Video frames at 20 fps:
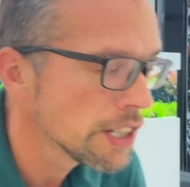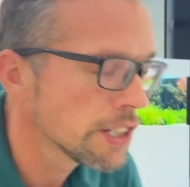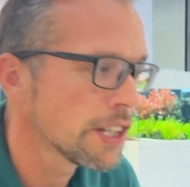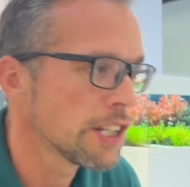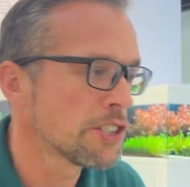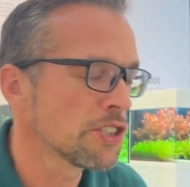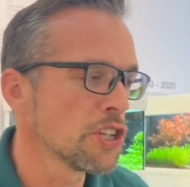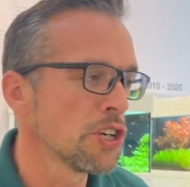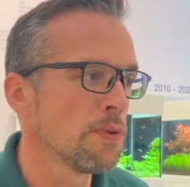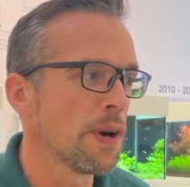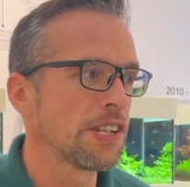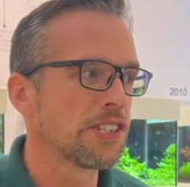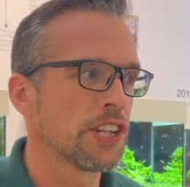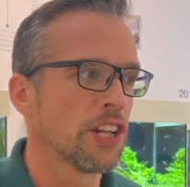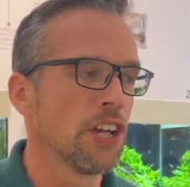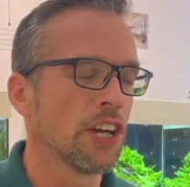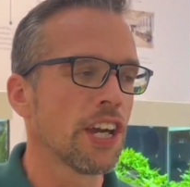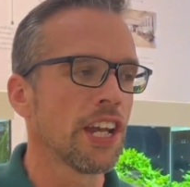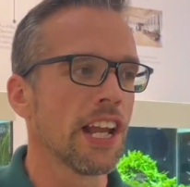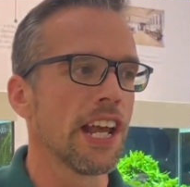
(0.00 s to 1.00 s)
there's two ways to
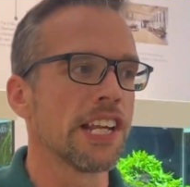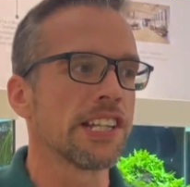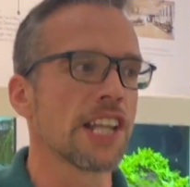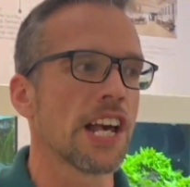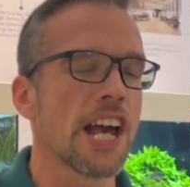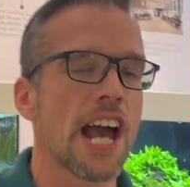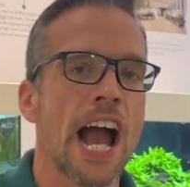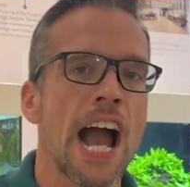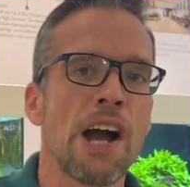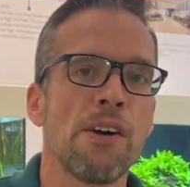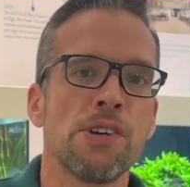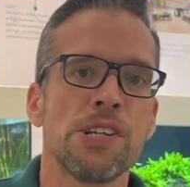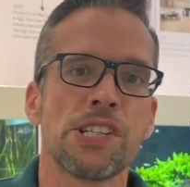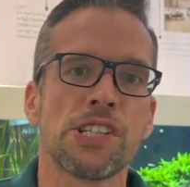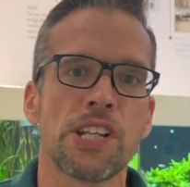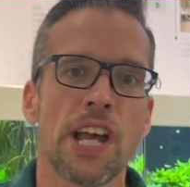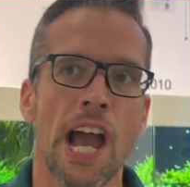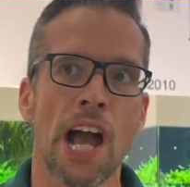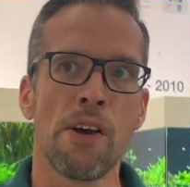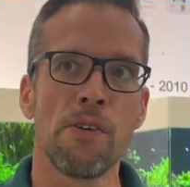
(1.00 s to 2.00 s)
look at it. Is that how
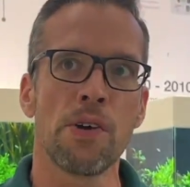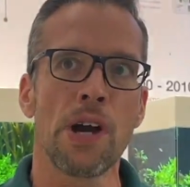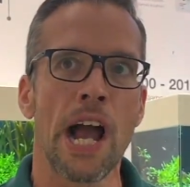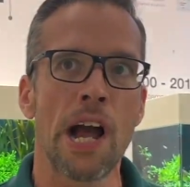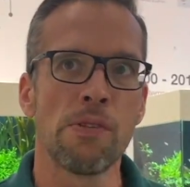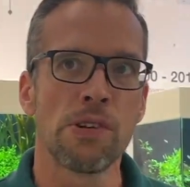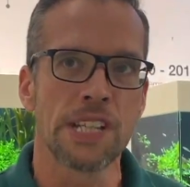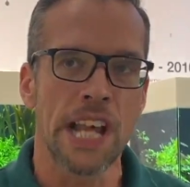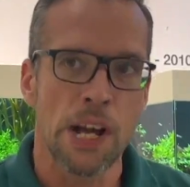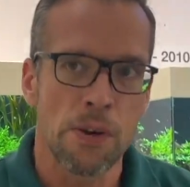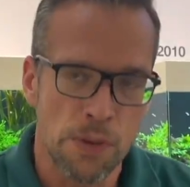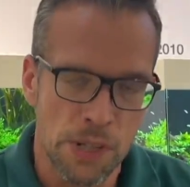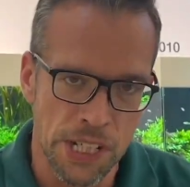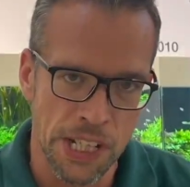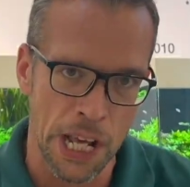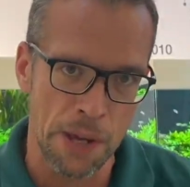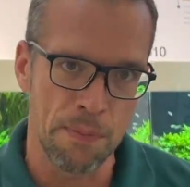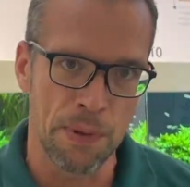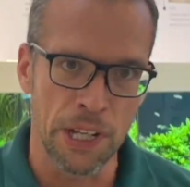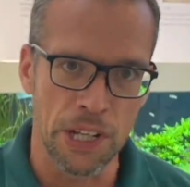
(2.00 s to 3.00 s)
has
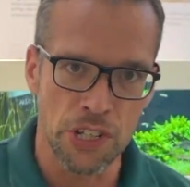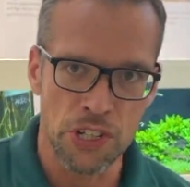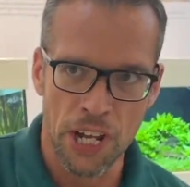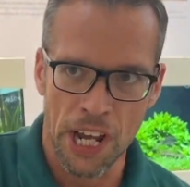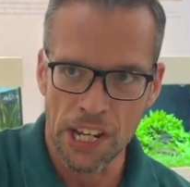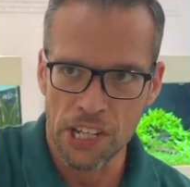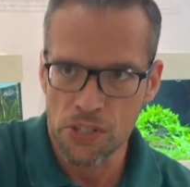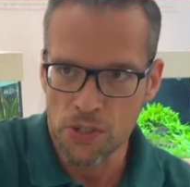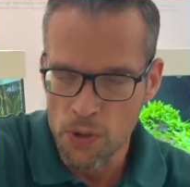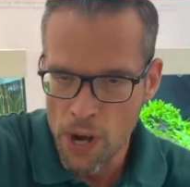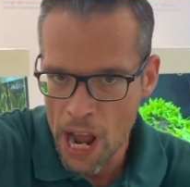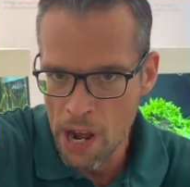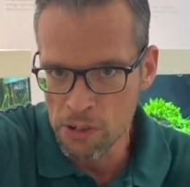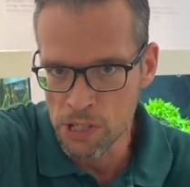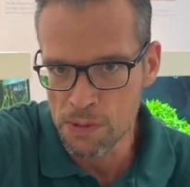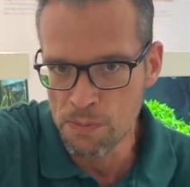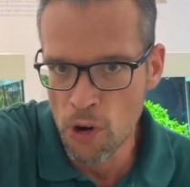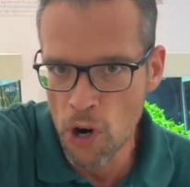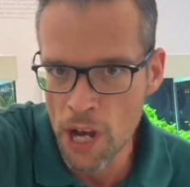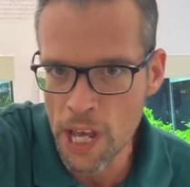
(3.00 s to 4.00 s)
aquascaping changed, or how
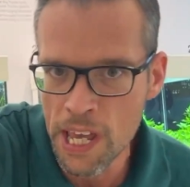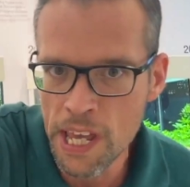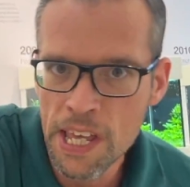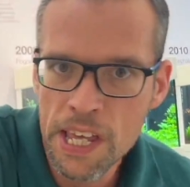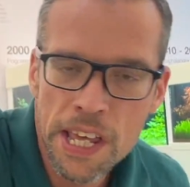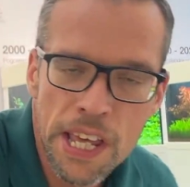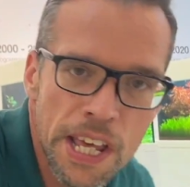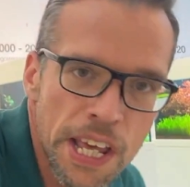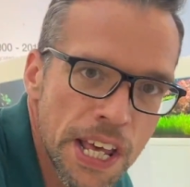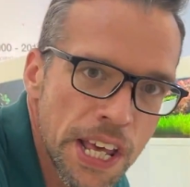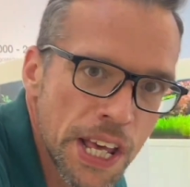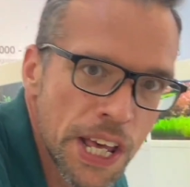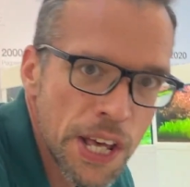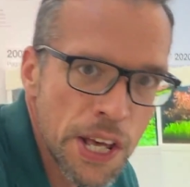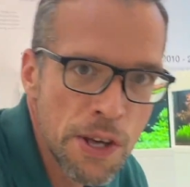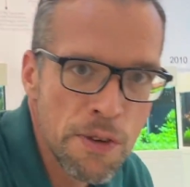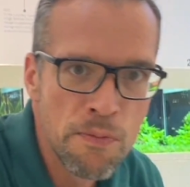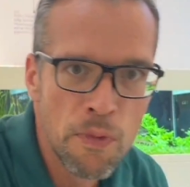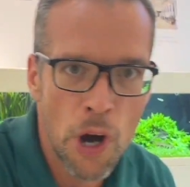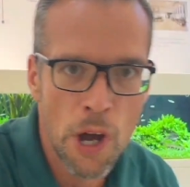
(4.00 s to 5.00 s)
has my
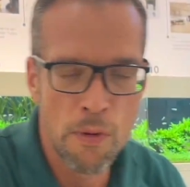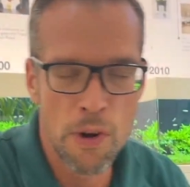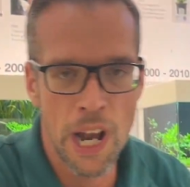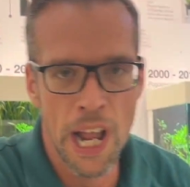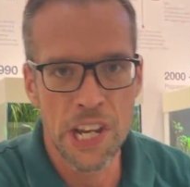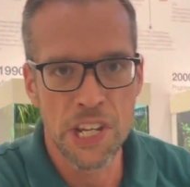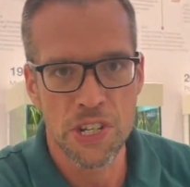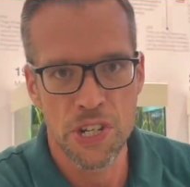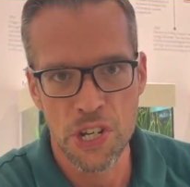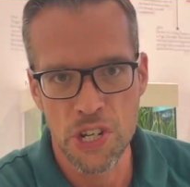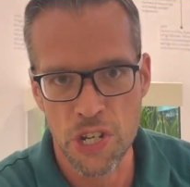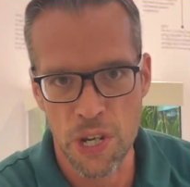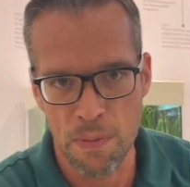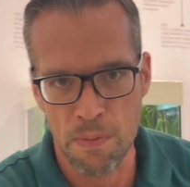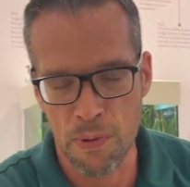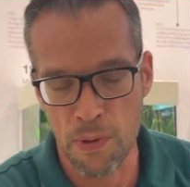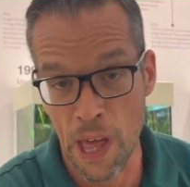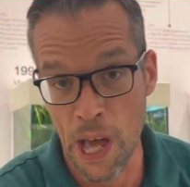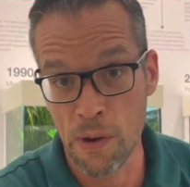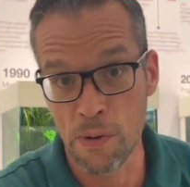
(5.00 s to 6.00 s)

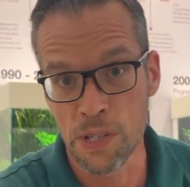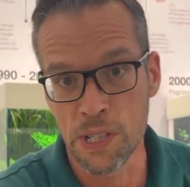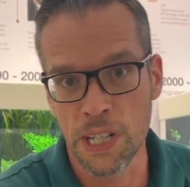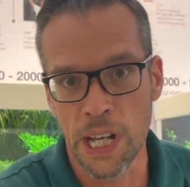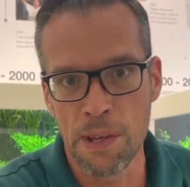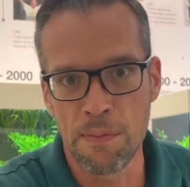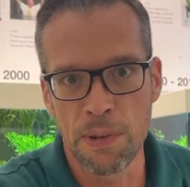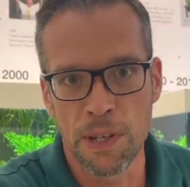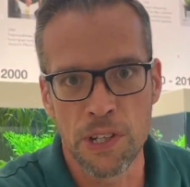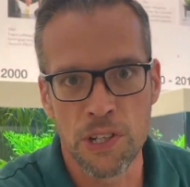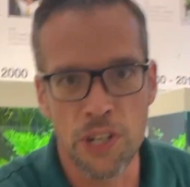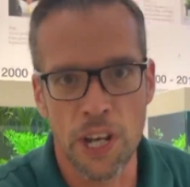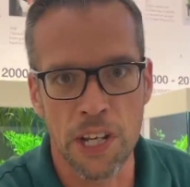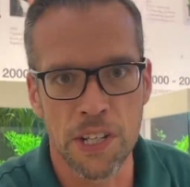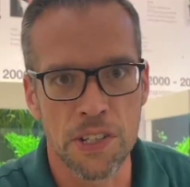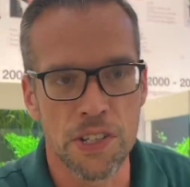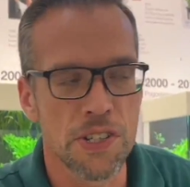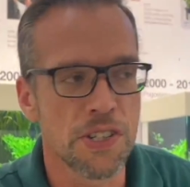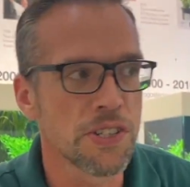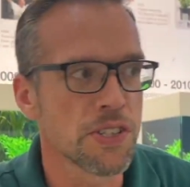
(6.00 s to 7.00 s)
relationship with aquascaping
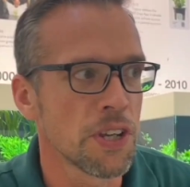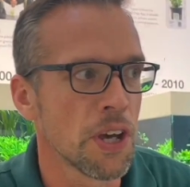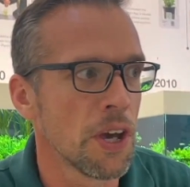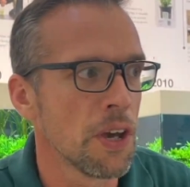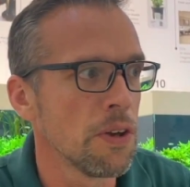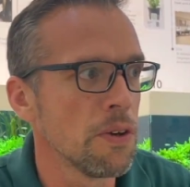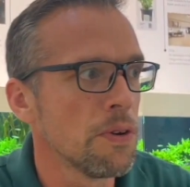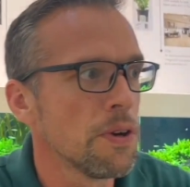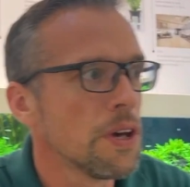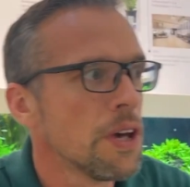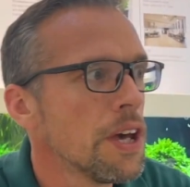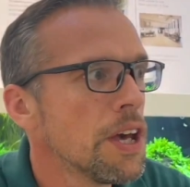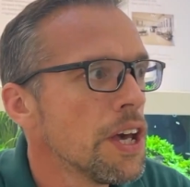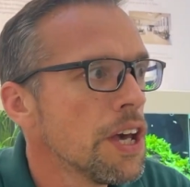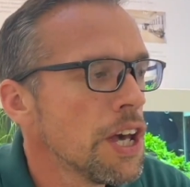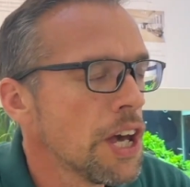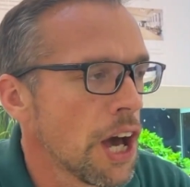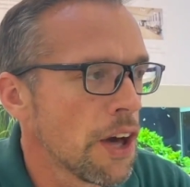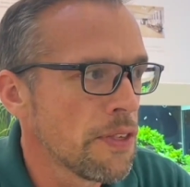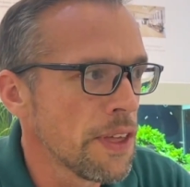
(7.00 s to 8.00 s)
changed? So
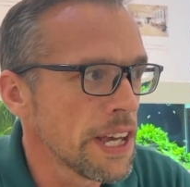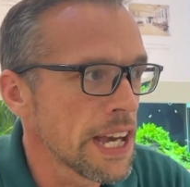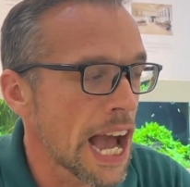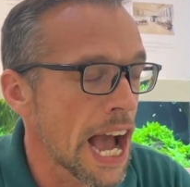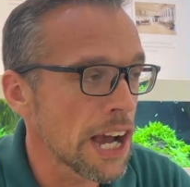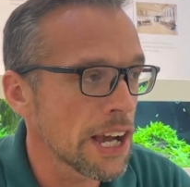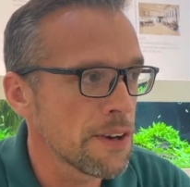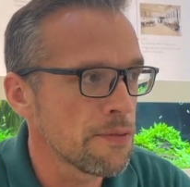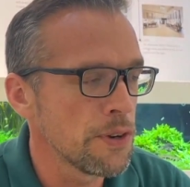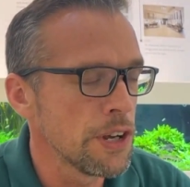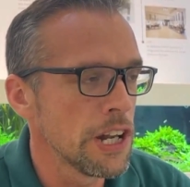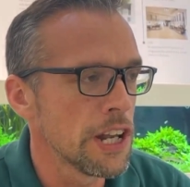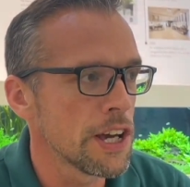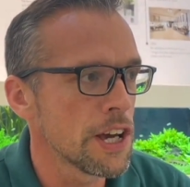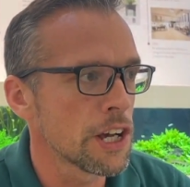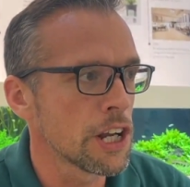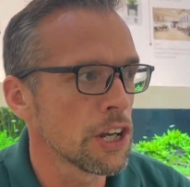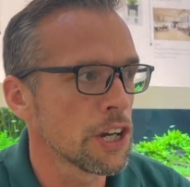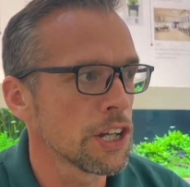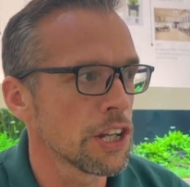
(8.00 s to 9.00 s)
I think if we
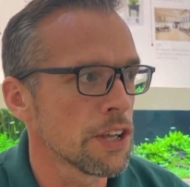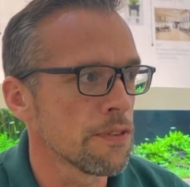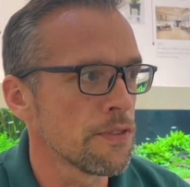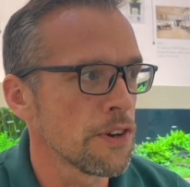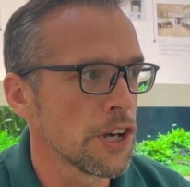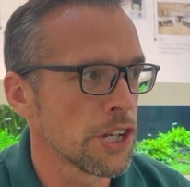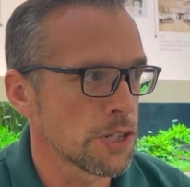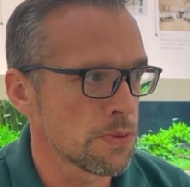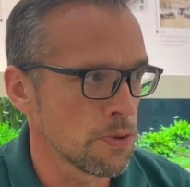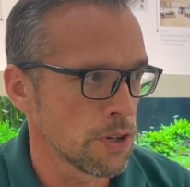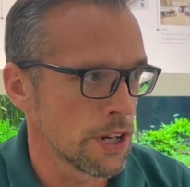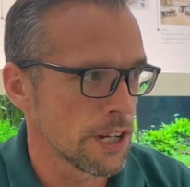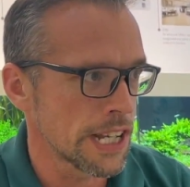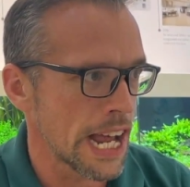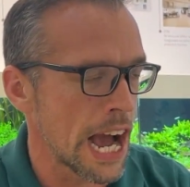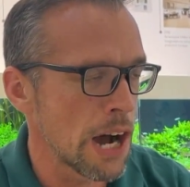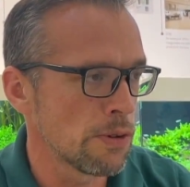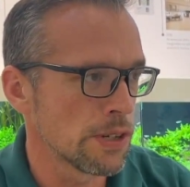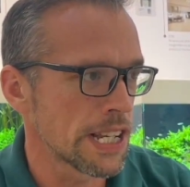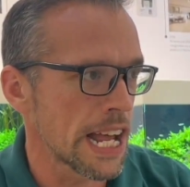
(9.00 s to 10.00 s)
look at the first one as
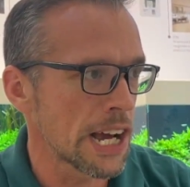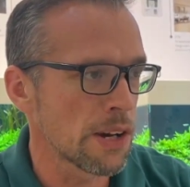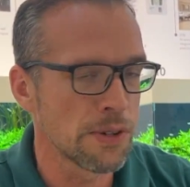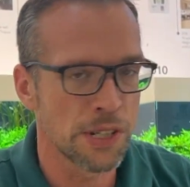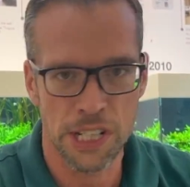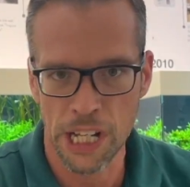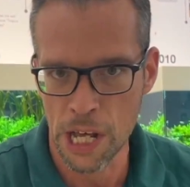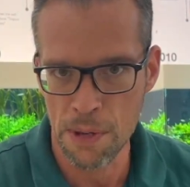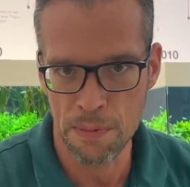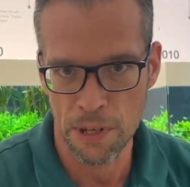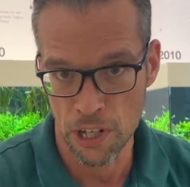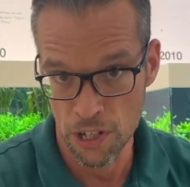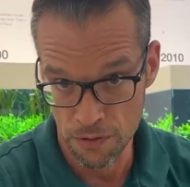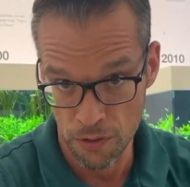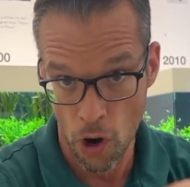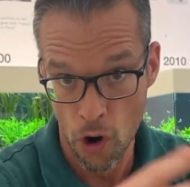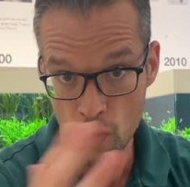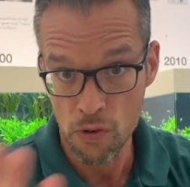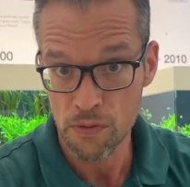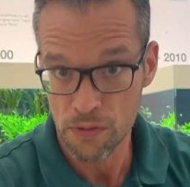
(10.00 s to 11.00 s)
how has aquascaping
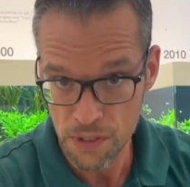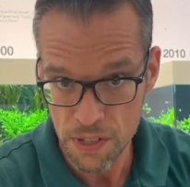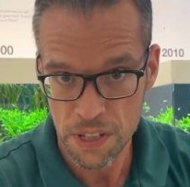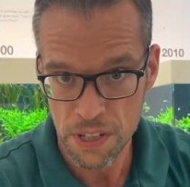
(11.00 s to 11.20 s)
evolved,